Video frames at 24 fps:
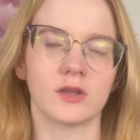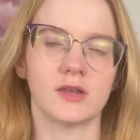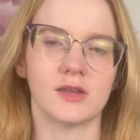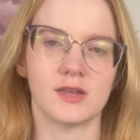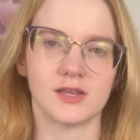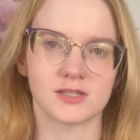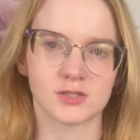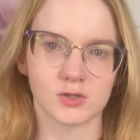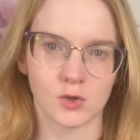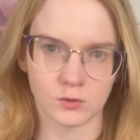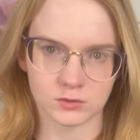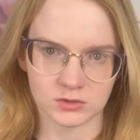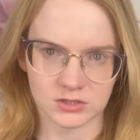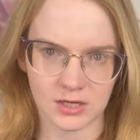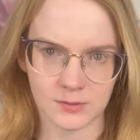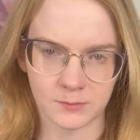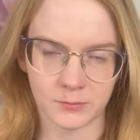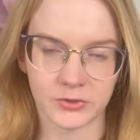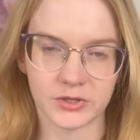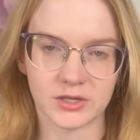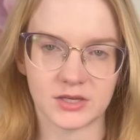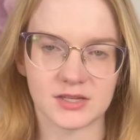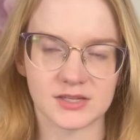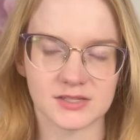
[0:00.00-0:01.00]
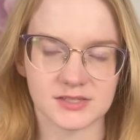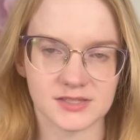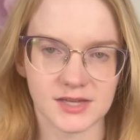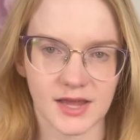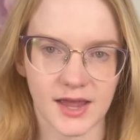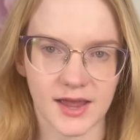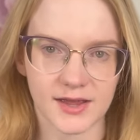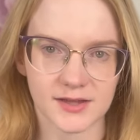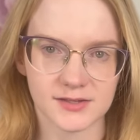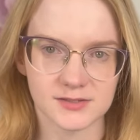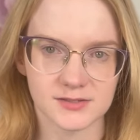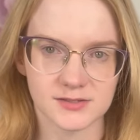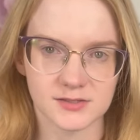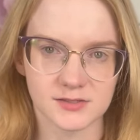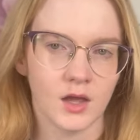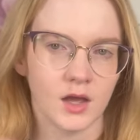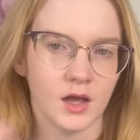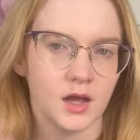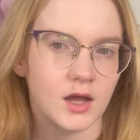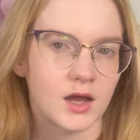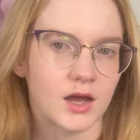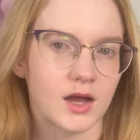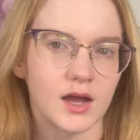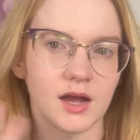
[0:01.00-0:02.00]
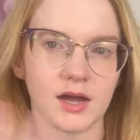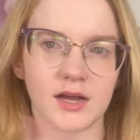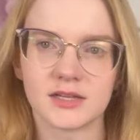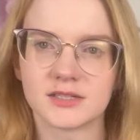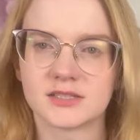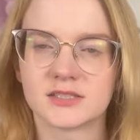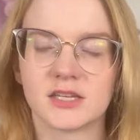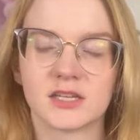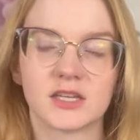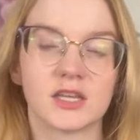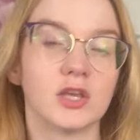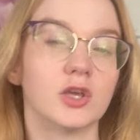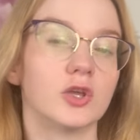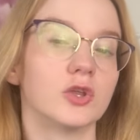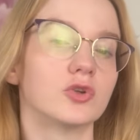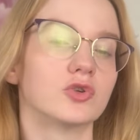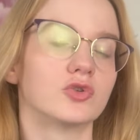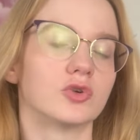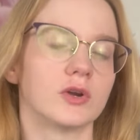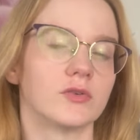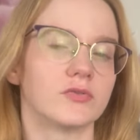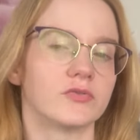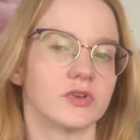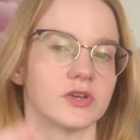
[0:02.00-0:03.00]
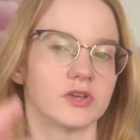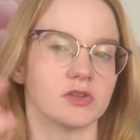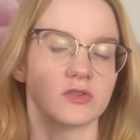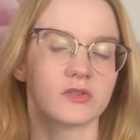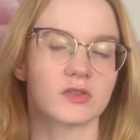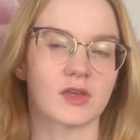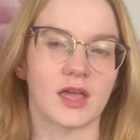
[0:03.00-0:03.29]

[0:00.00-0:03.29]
he's going to complete his task uh, to kill Griffith,